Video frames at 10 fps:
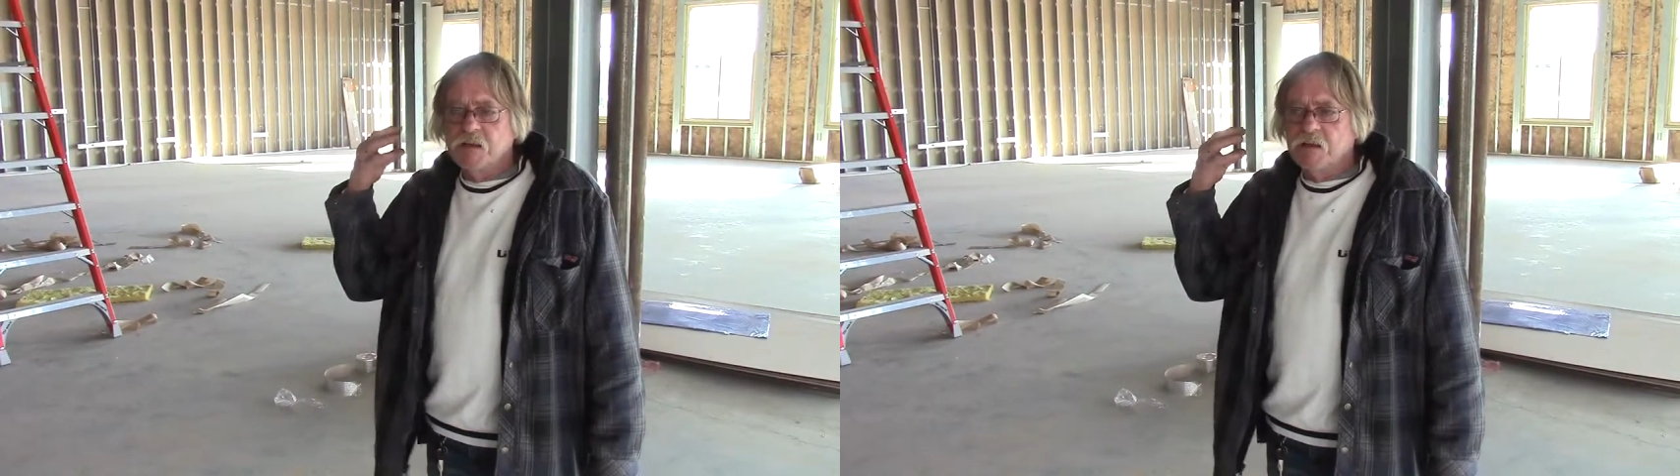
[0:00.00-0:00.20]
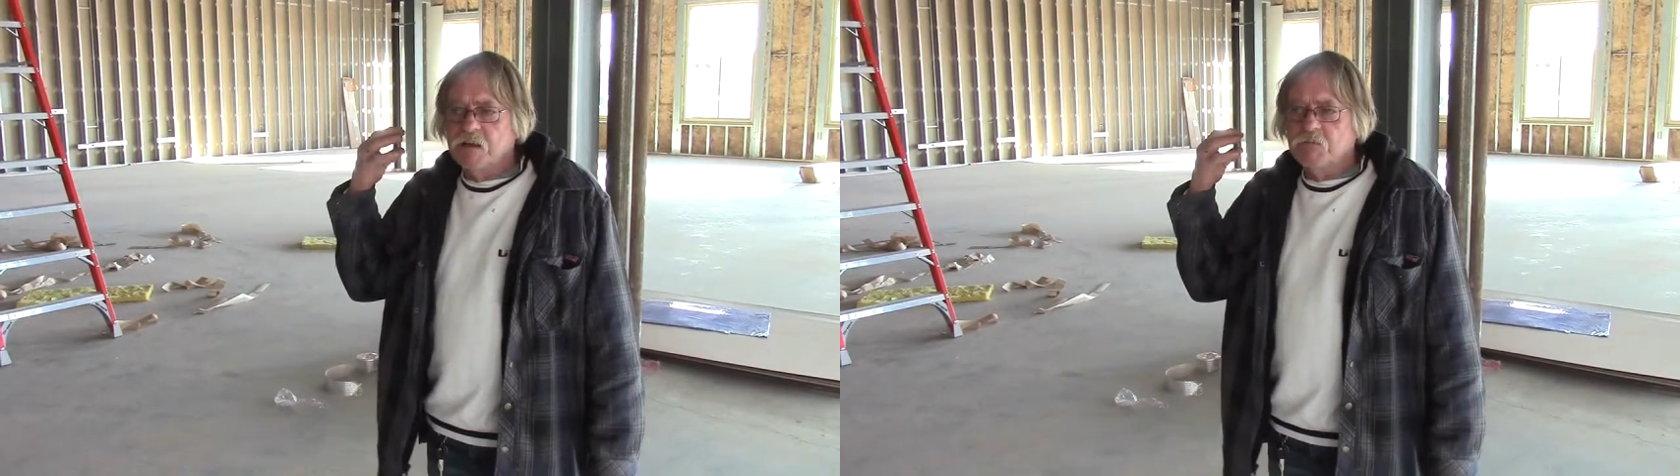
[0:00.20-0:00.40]

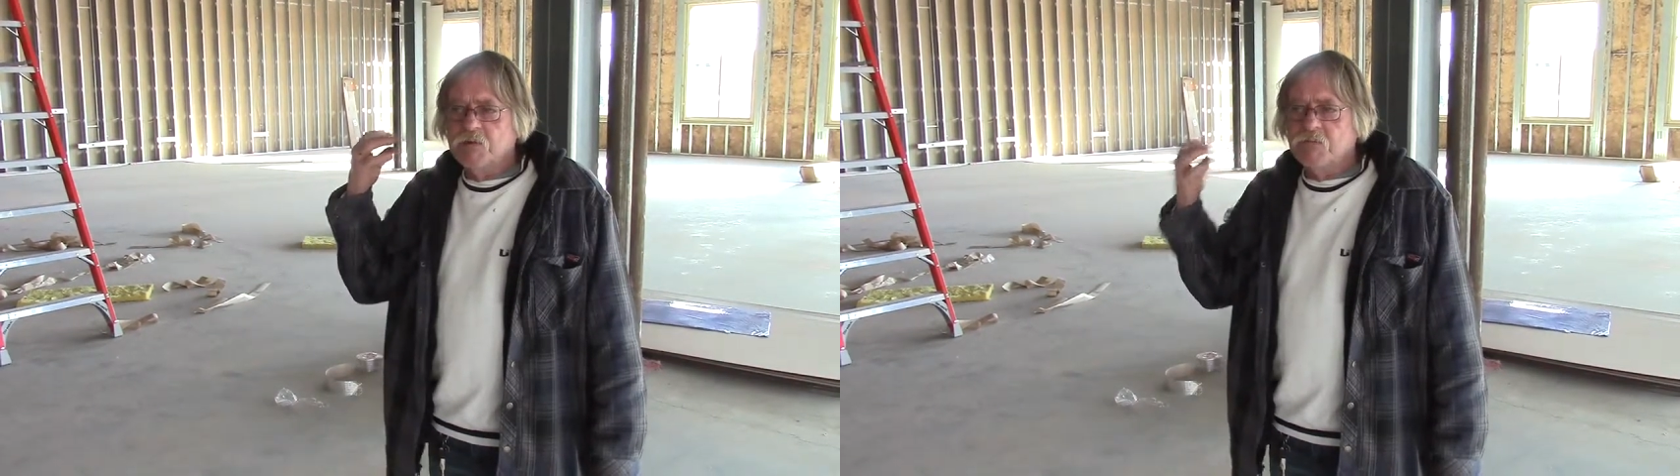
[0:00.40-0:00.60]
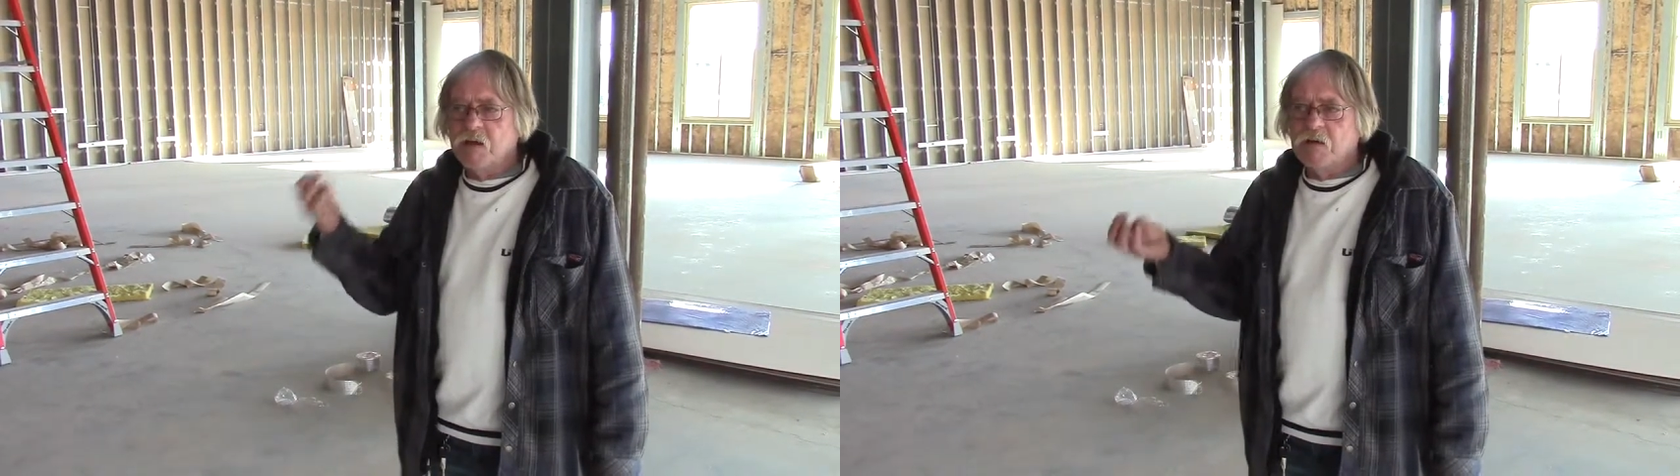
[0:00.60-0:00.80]
and
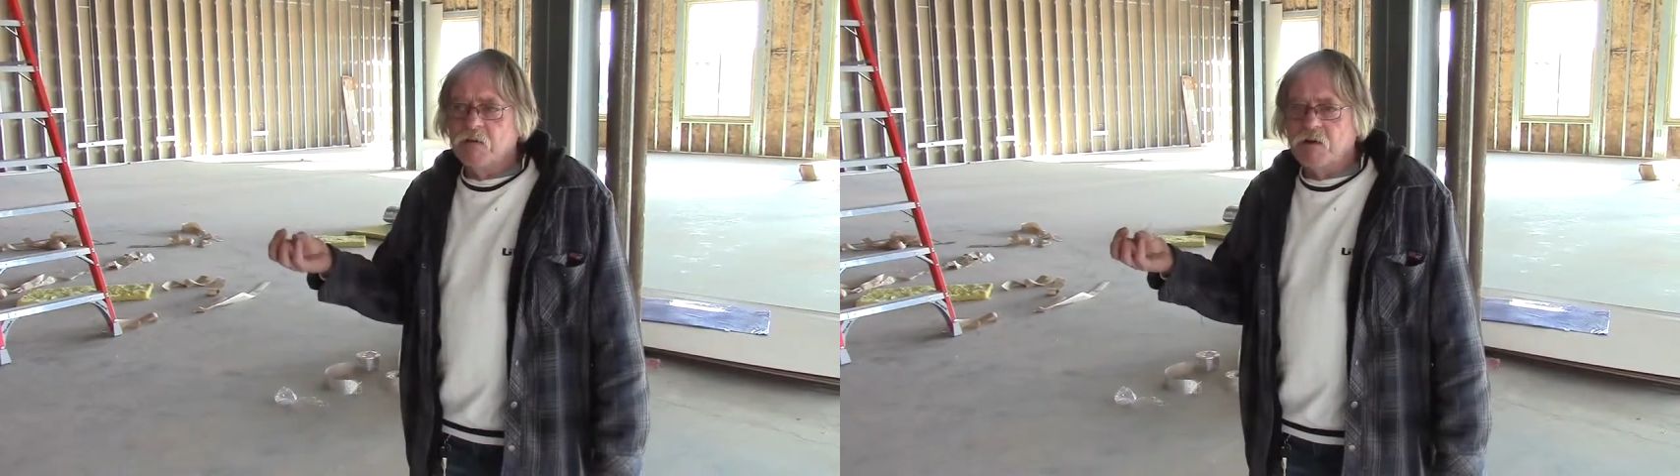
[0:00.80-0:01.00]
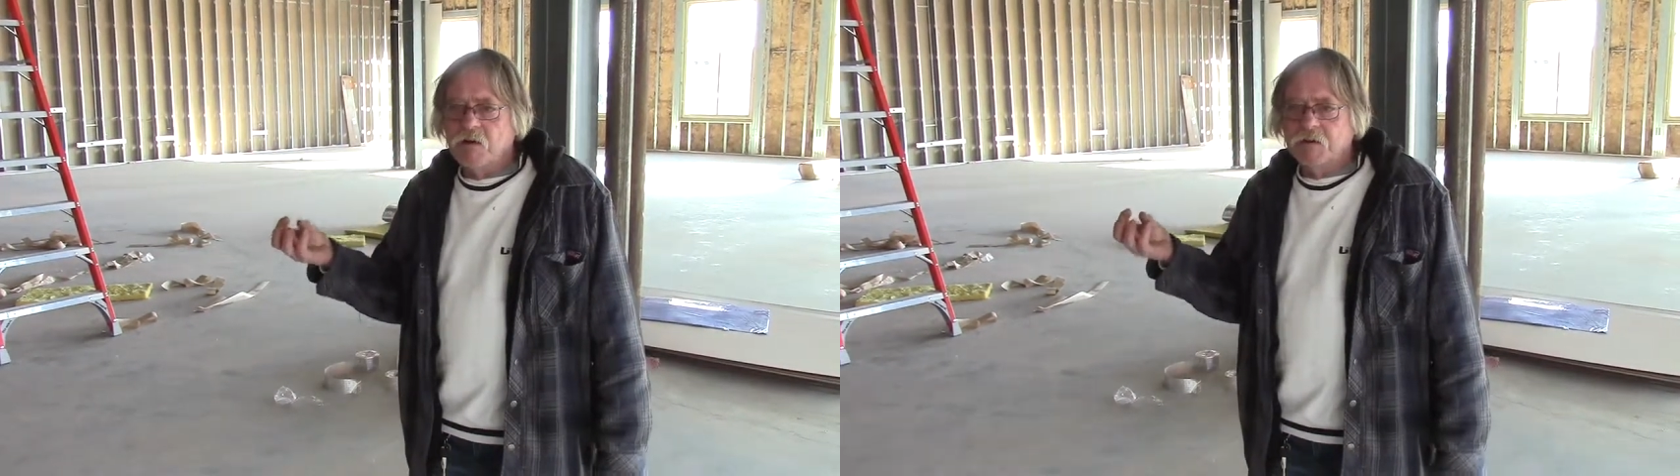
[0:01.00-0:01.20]
we've got
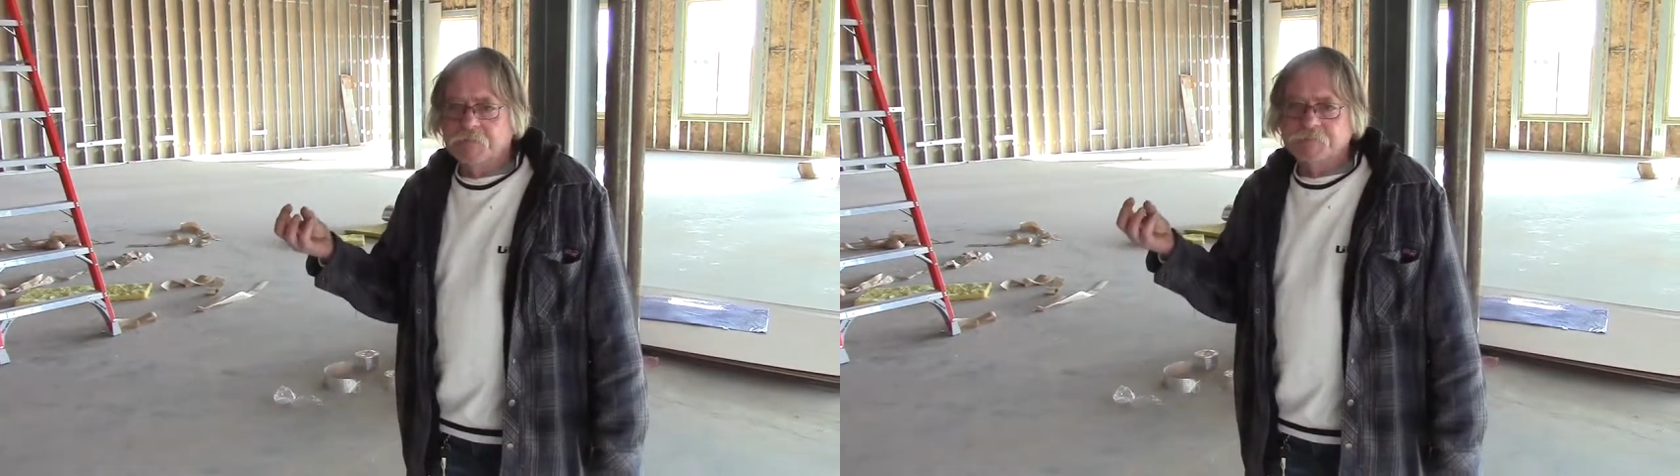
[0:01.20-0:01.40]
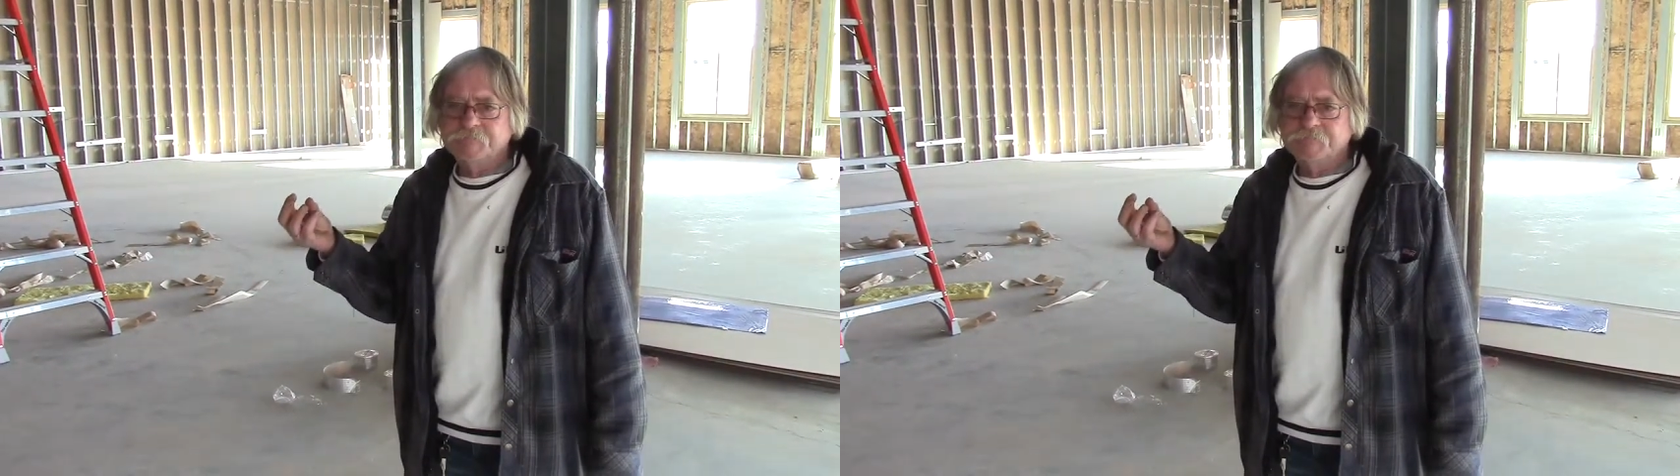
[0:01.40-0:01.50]
uh,